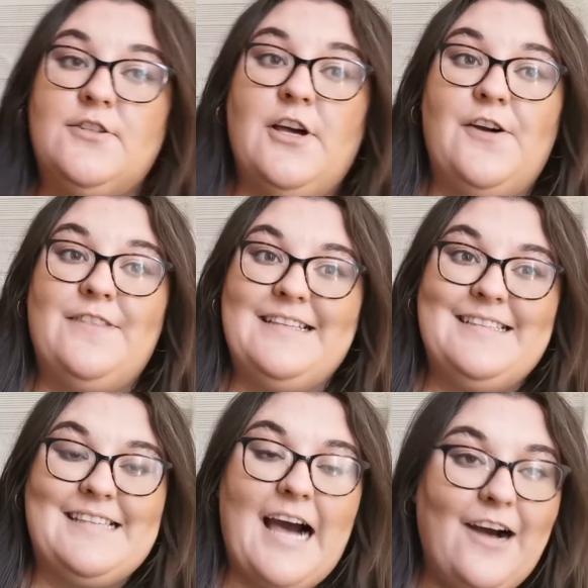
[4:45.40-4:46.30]
So this
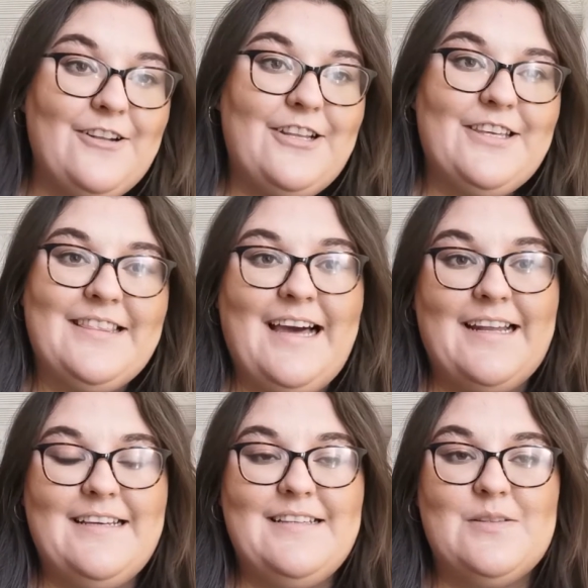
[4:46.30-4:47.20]
is Outlook.
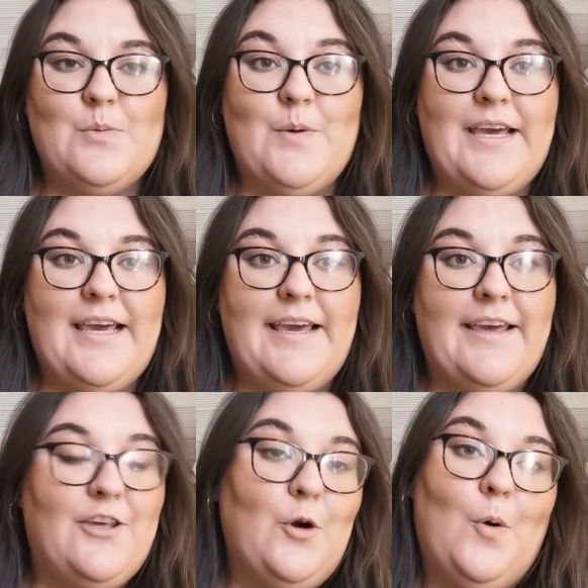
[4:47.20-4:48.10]
That is where
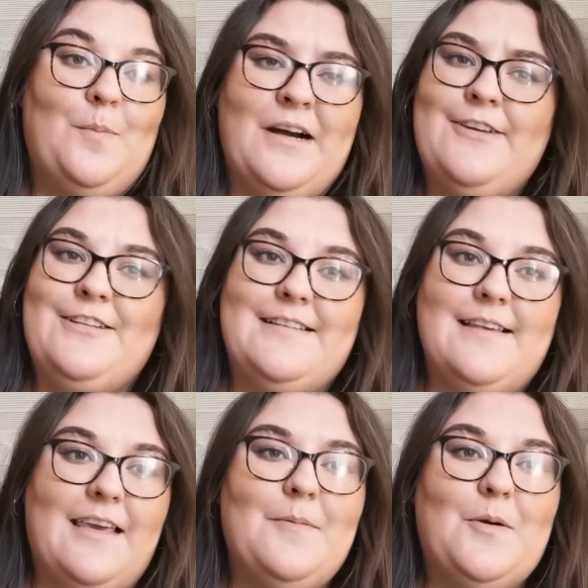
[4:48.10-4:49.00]
your My
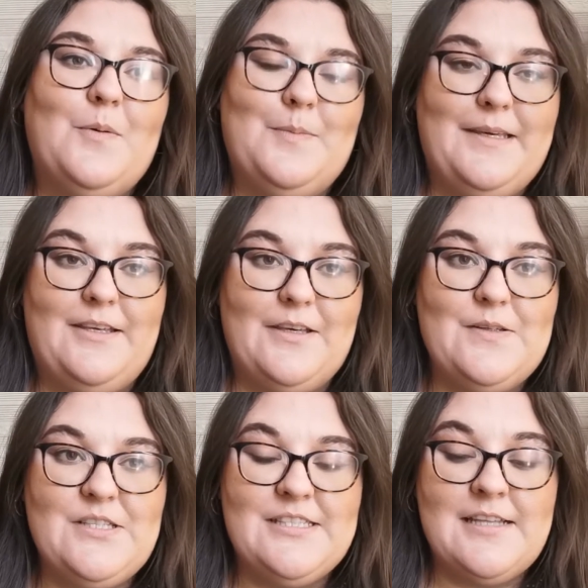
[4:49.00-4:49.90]
UNISA email will be
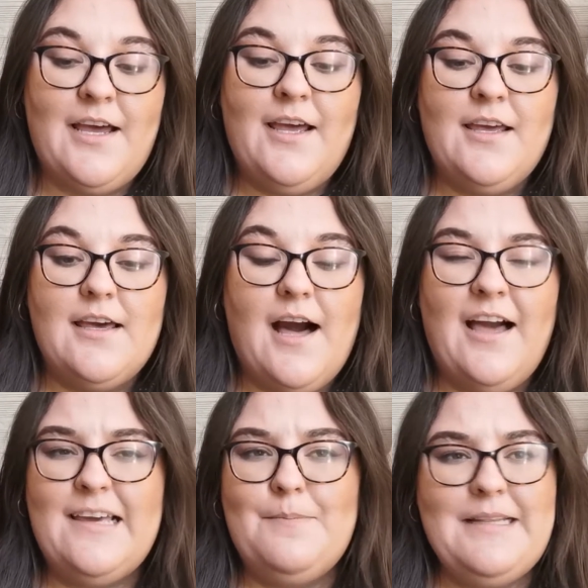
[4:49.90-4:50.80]
used.
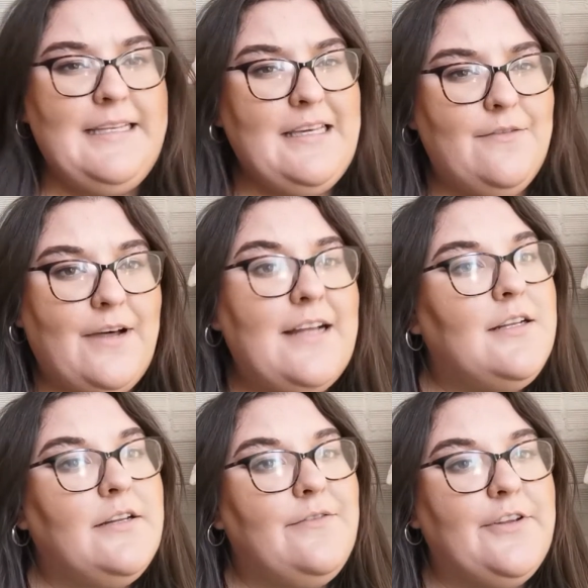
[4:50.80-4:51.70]
I believe I
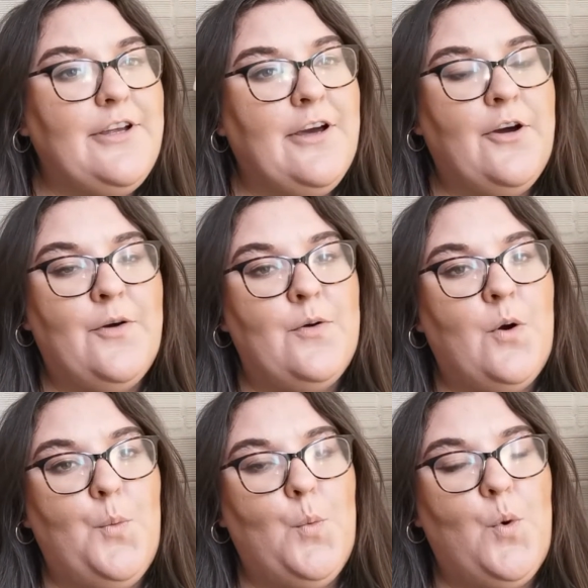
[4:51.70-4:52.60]
did a
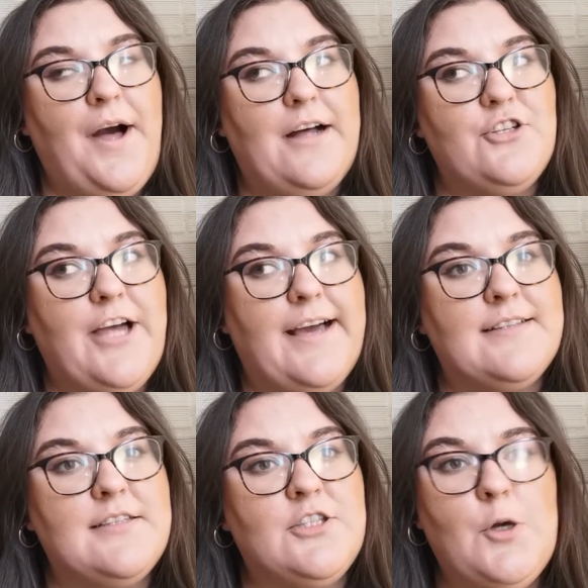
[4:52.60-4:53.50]
video how to
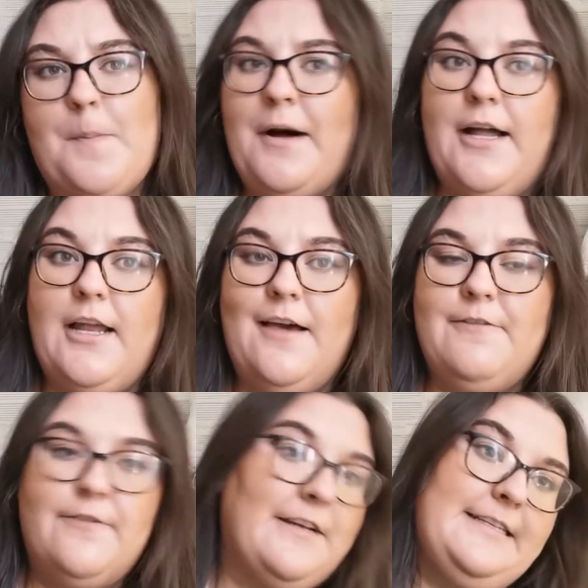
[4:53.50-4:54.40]
access your My Life.
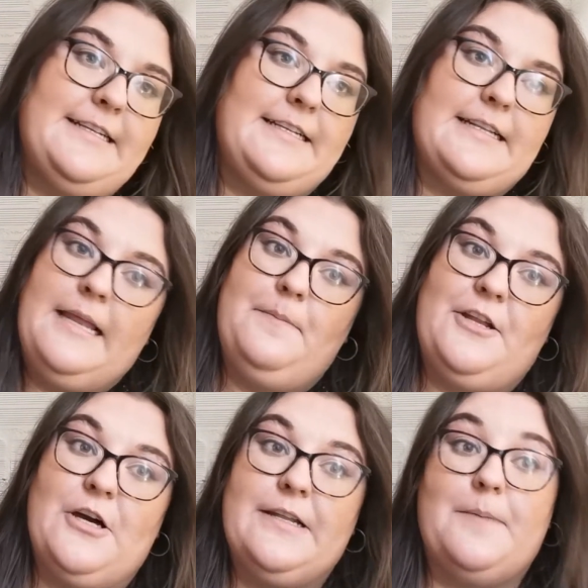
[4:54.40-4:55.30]
If I didn't, let me
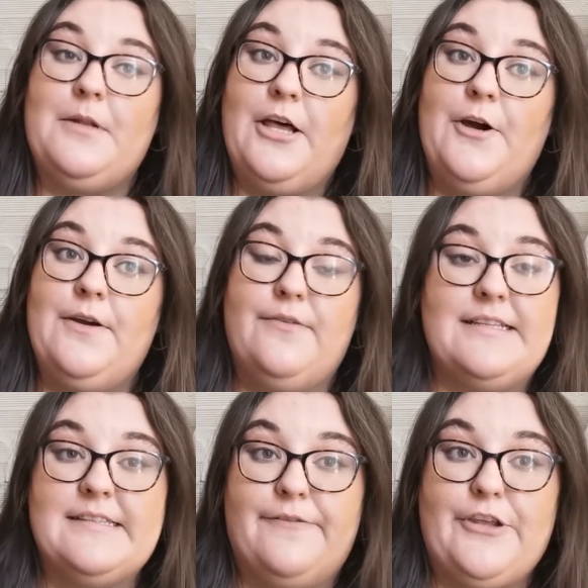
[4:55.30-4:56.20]
know down below if
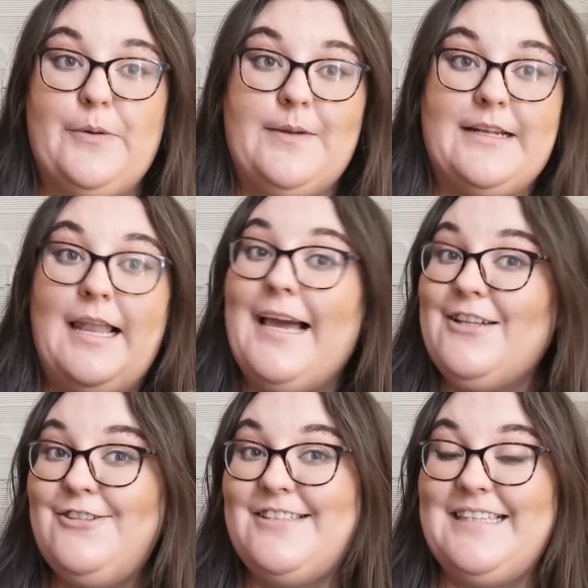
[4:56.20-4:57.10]
it's something you would
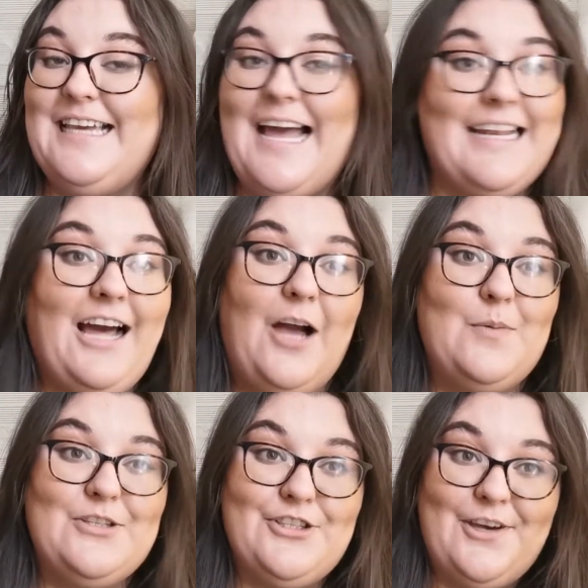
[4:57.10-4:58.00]
like to see and I
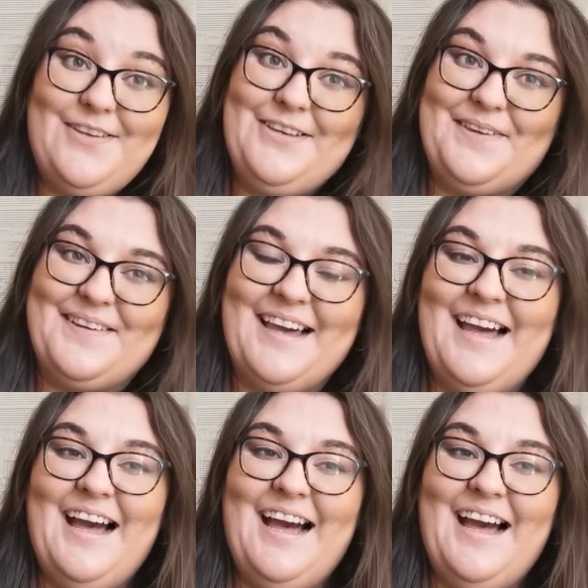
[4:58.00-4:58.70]
would show you.